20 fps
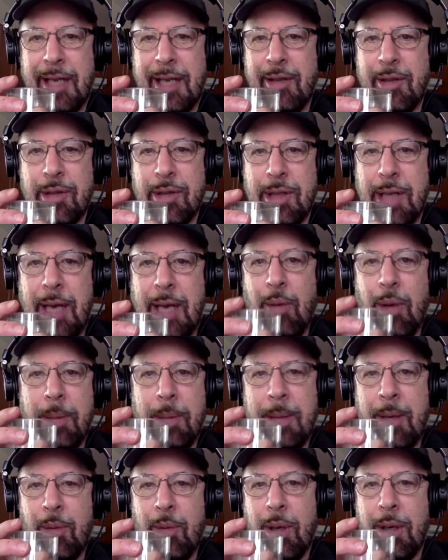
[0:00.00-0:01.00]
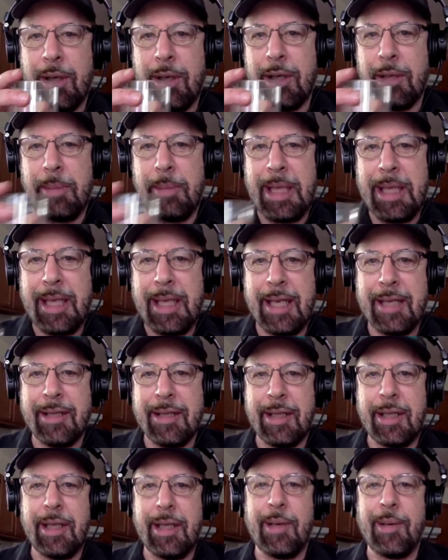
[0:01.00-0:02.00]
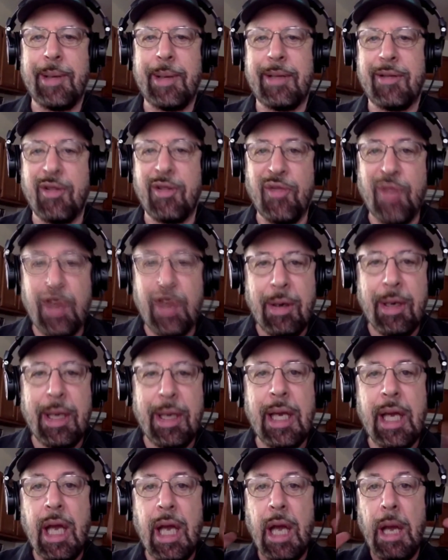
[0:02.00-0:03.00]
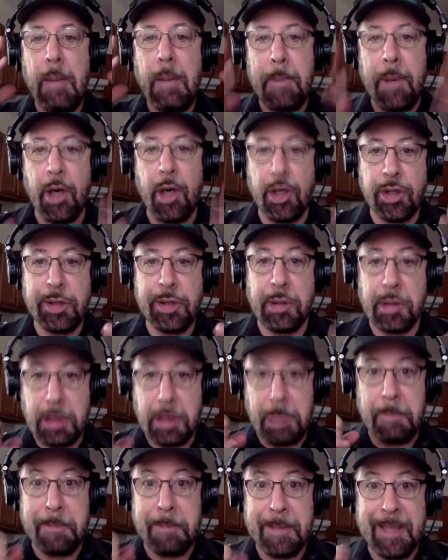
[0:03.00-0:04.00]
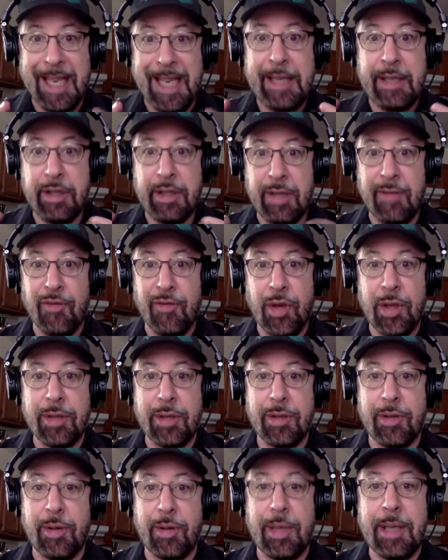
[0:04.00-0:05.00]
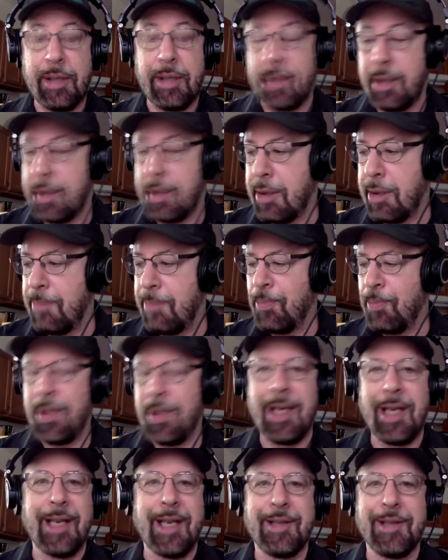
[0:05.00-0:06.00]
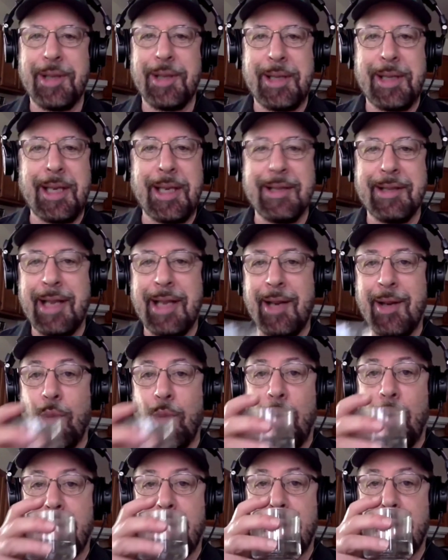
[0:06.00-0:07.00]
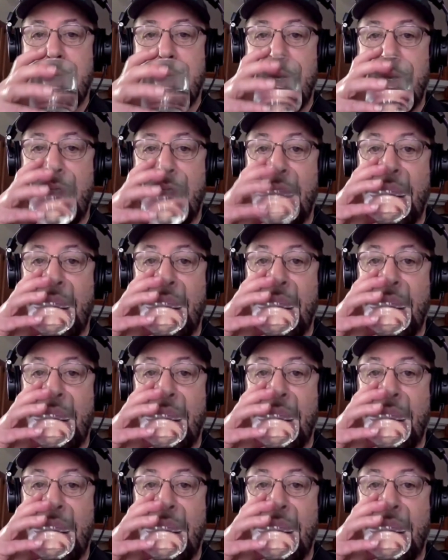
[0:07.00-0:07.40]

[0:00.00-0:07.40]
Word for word: I don't, I want my water to be taste, you know, it's a very personal complaints and frustrations. Actually, tastes like water.